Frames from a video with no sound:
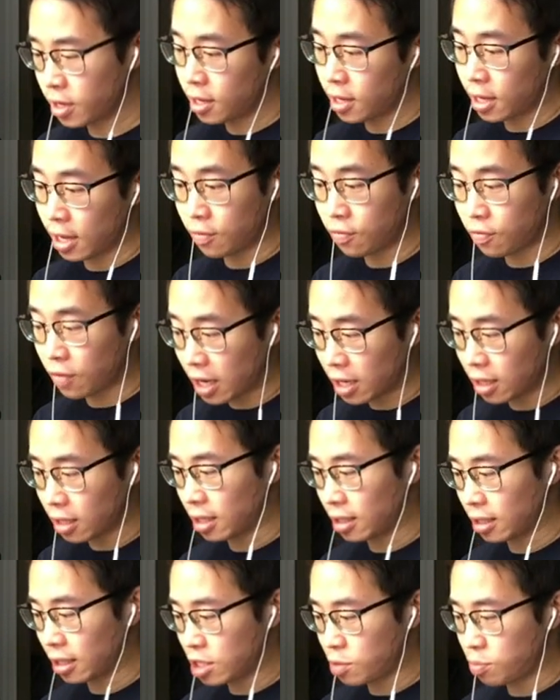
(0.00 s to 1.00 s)
And
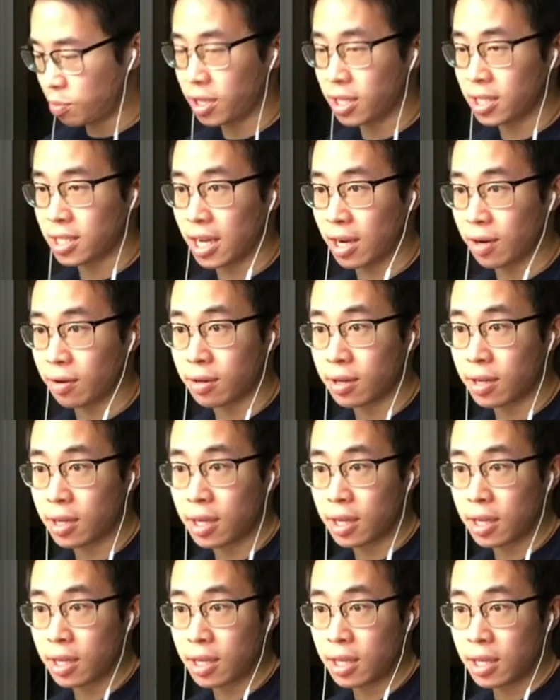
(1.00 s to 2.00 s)
finally, let's put it
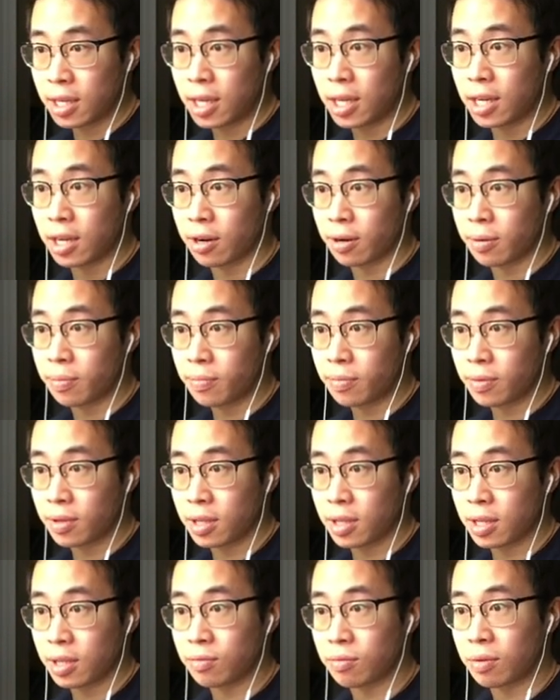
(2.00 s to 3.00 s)
down here,
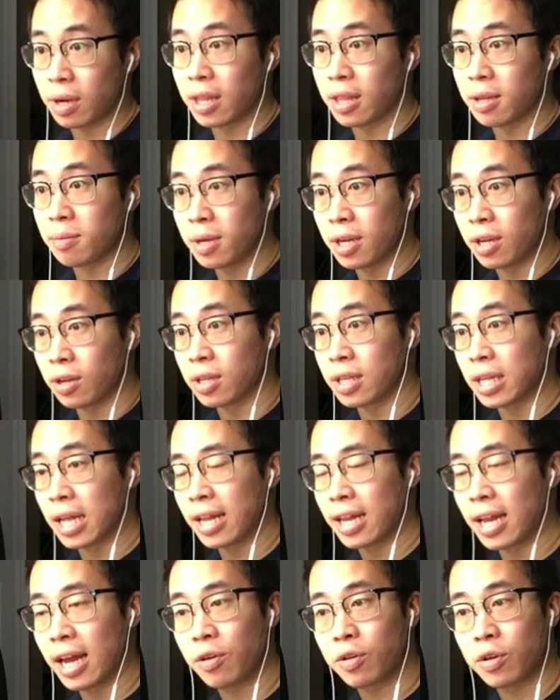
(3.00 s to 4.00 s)
right in the middle.
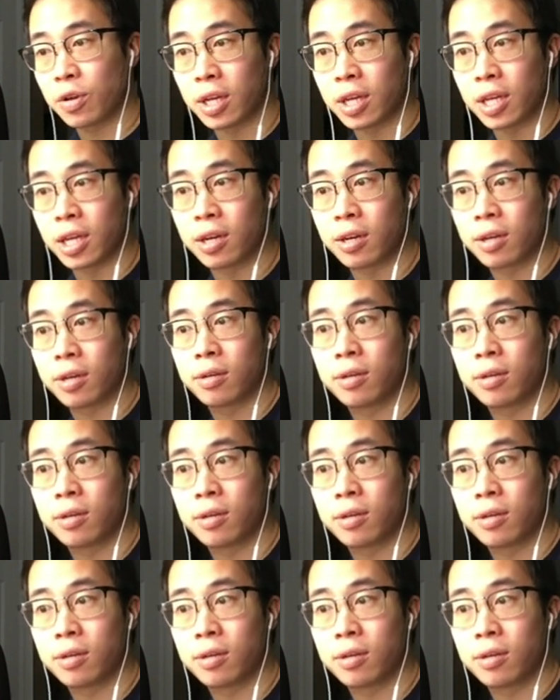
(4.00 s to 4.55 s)
And now you can hear,